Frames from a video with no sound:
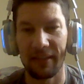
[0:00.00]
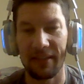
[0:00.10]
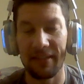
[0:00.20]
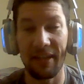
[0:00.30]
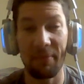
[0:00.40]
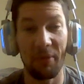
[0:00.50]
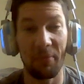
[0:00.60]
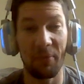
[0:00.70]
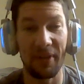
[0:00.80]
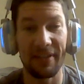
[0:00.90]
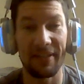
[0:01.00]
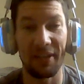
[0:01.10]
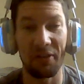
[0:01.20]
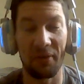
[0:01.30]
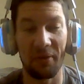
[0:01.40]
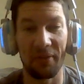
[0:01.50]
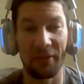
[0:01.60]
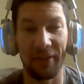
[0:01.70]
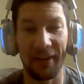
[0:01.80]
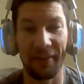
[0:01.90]
step number one is dig a hole in the
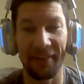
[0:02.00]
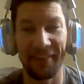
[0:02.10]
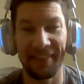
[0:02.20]
ground.